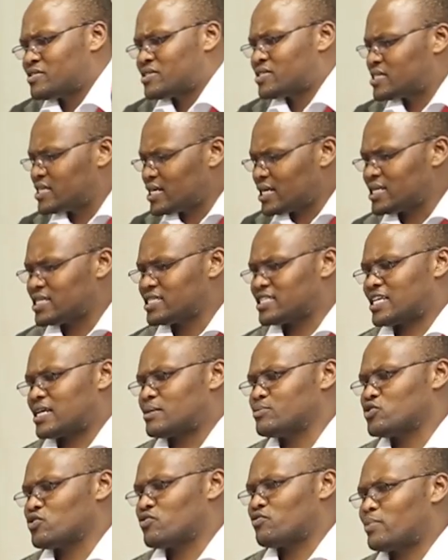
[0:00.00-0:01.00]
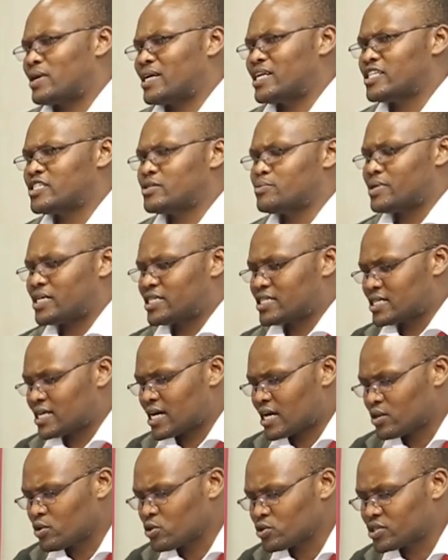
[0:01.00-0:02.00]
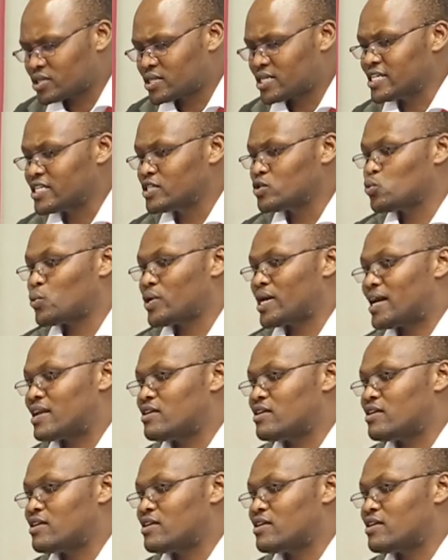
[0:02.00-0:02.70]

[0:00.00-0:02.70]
Still, in terms of management, there are those things we